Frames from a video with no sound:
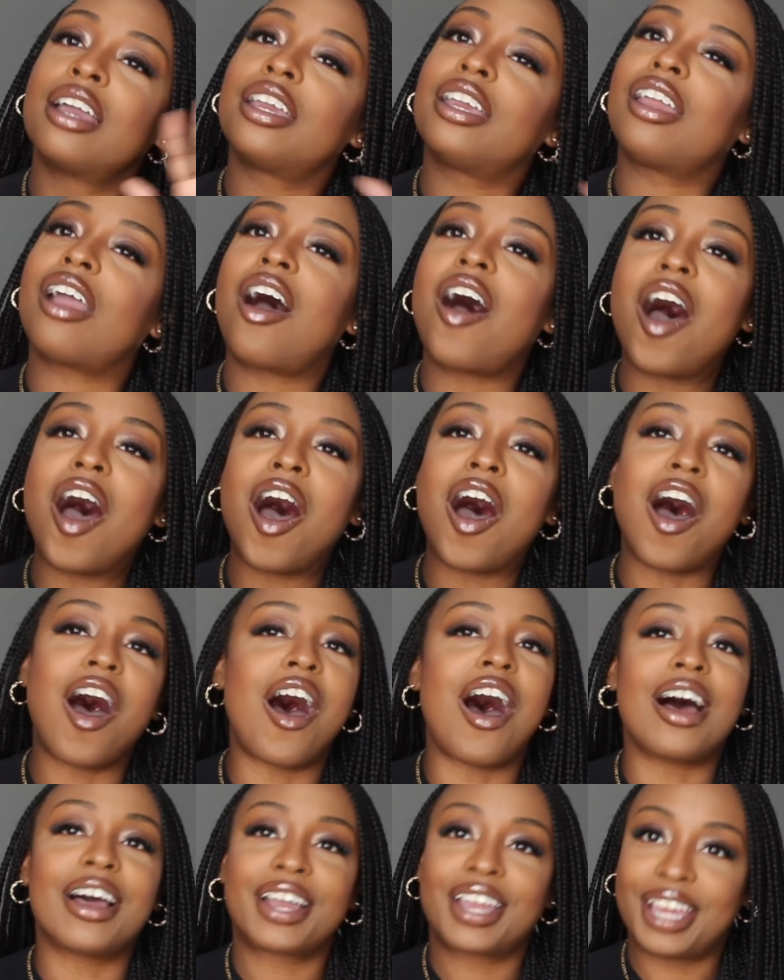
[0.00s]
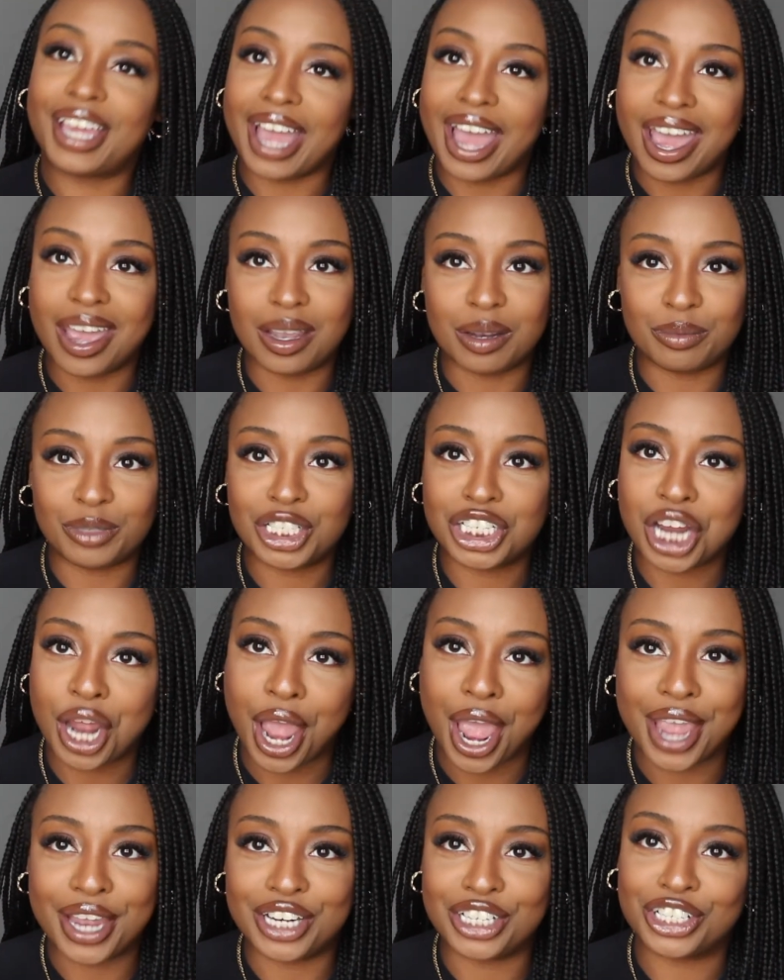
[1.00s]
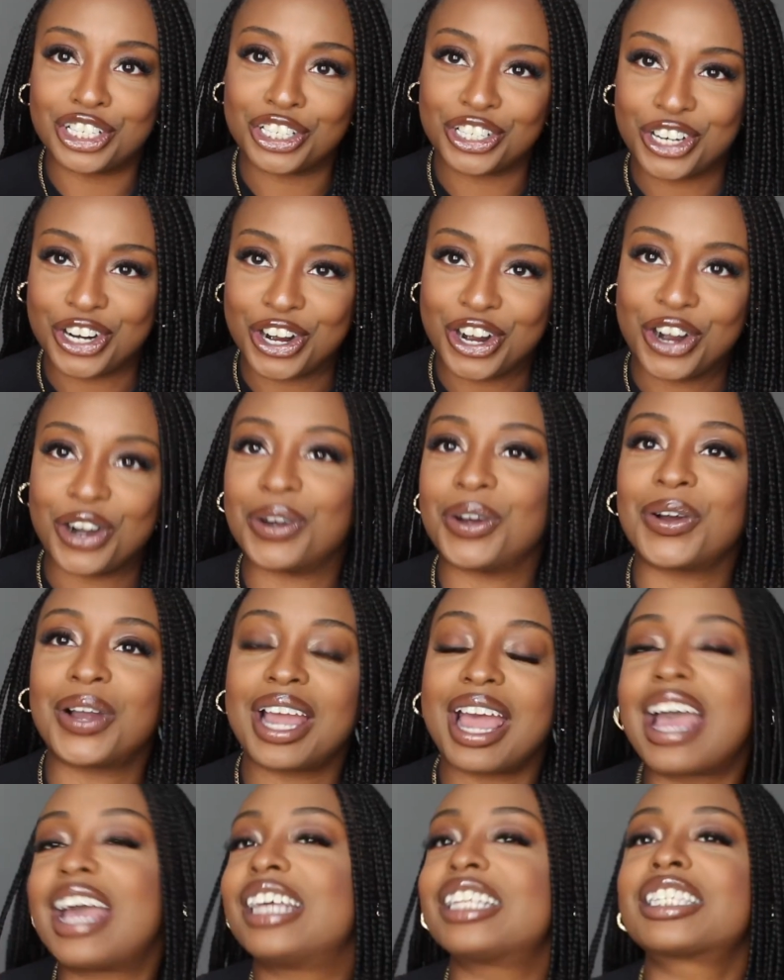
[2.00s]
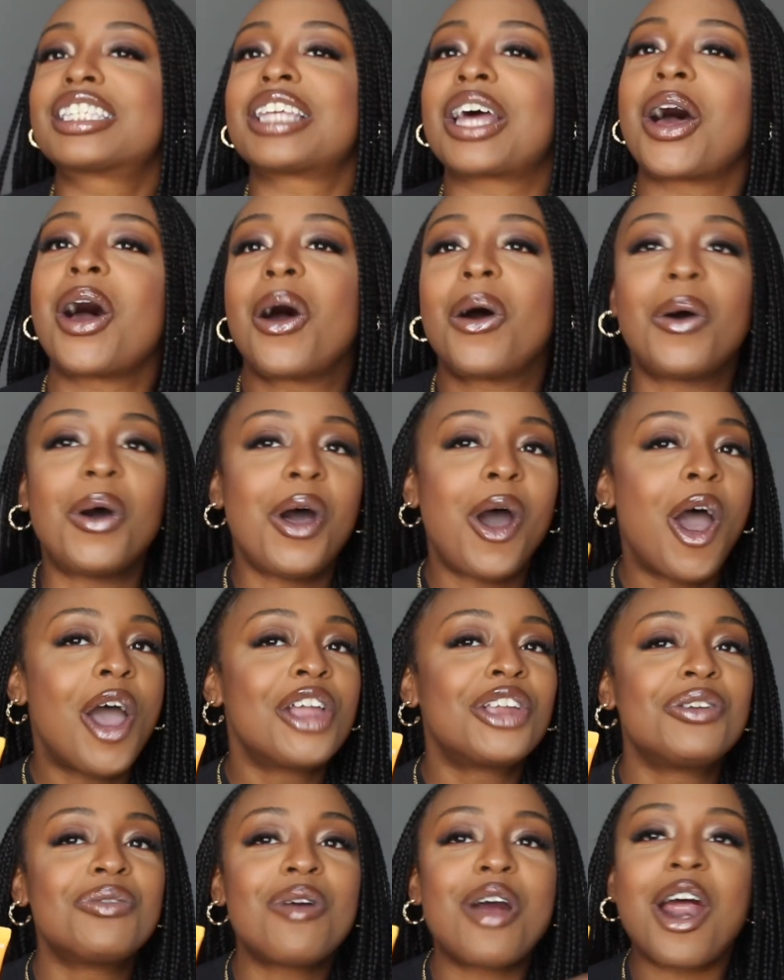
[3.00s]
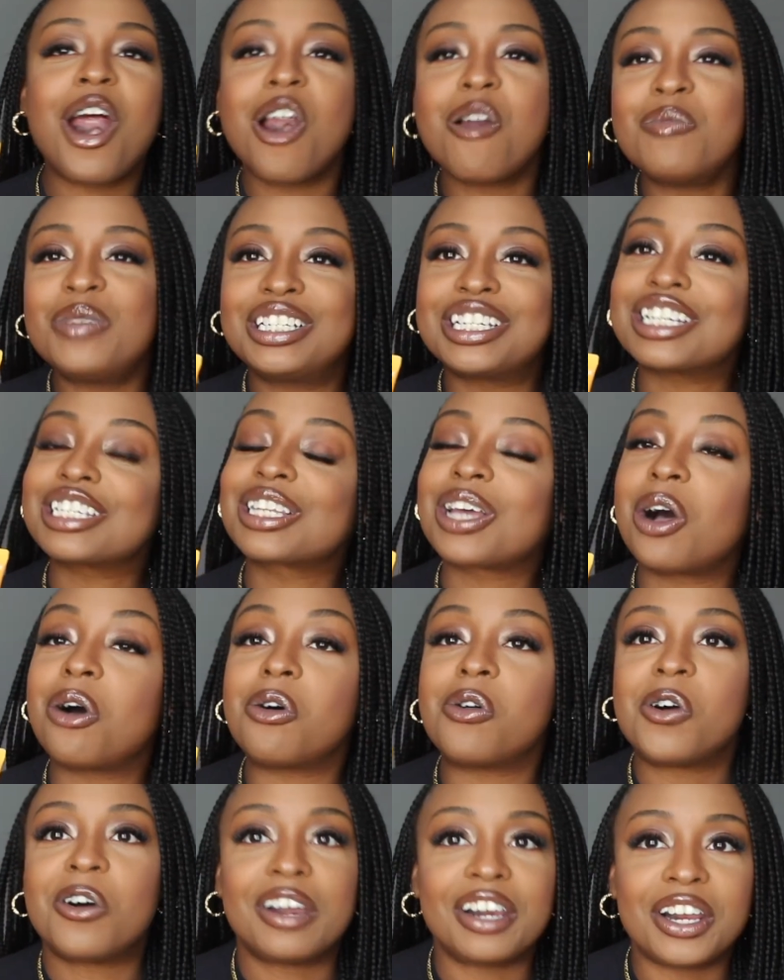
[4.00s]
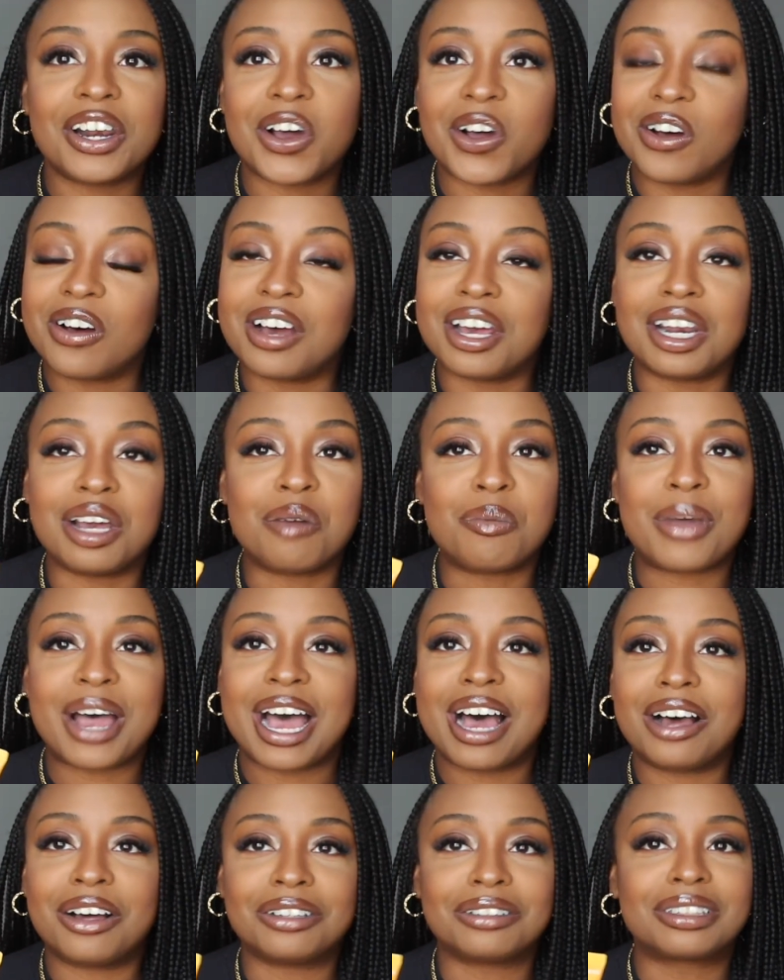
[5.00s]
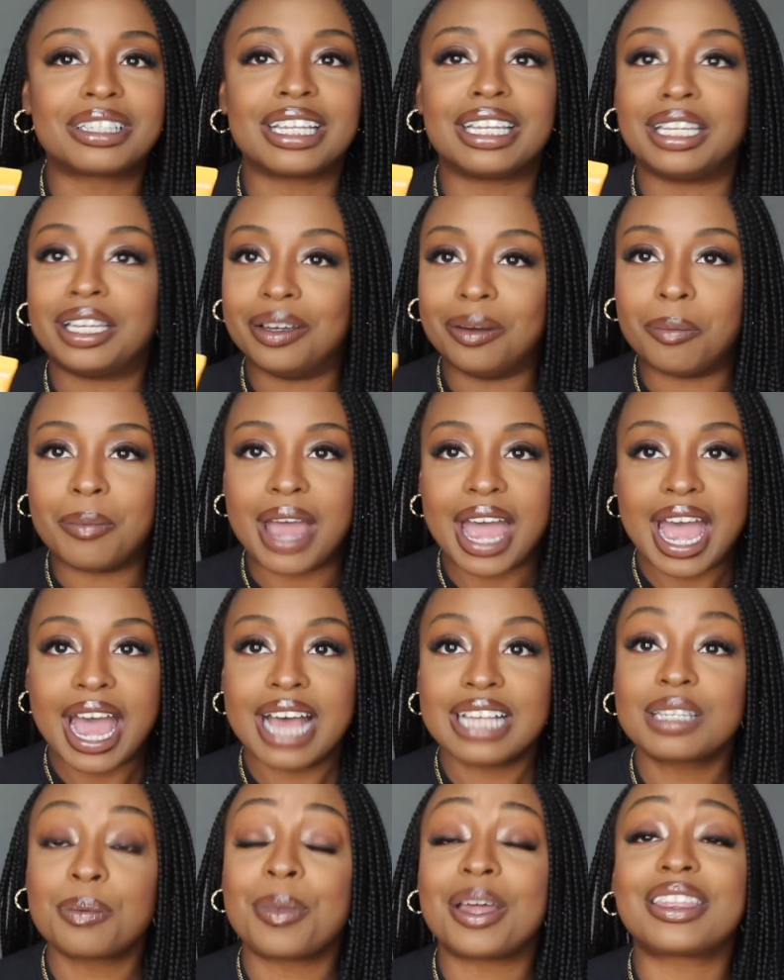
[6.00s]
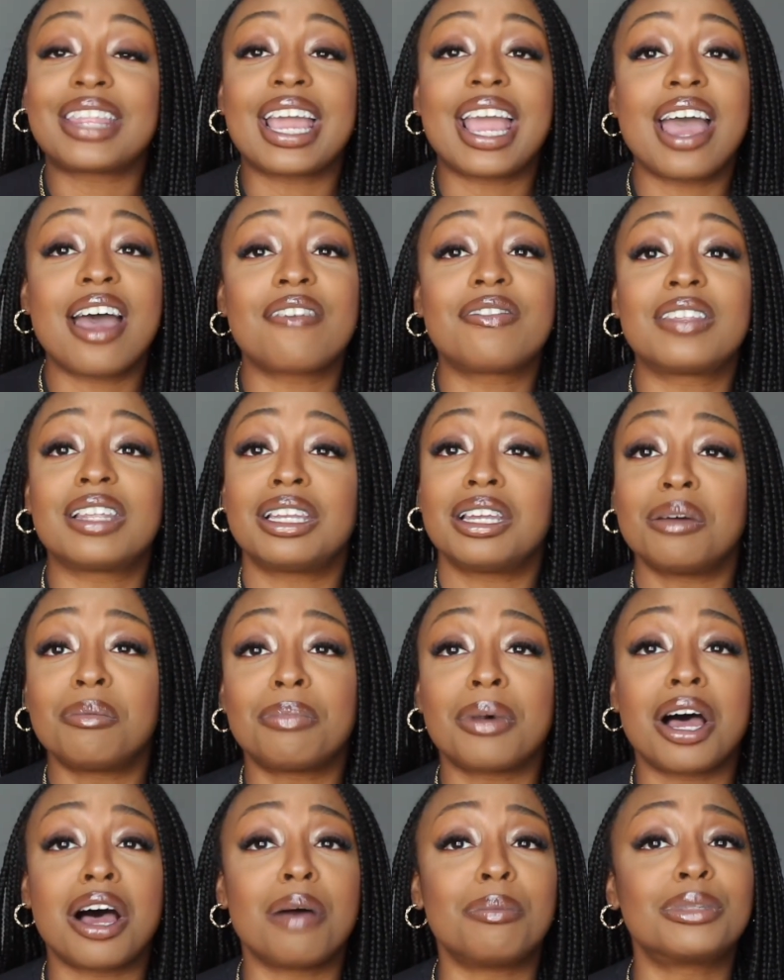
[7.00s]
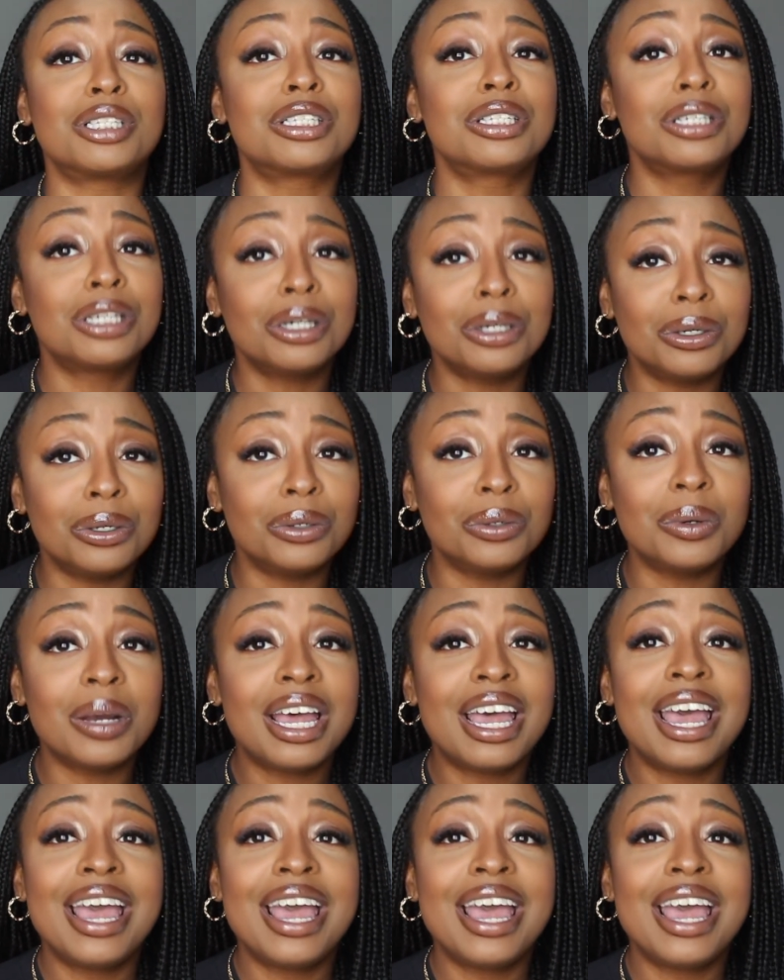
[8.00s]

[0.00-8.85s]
Y'all, game changer, okay? So you heard me just go on and on about the lip mask, but they have the lip balm too.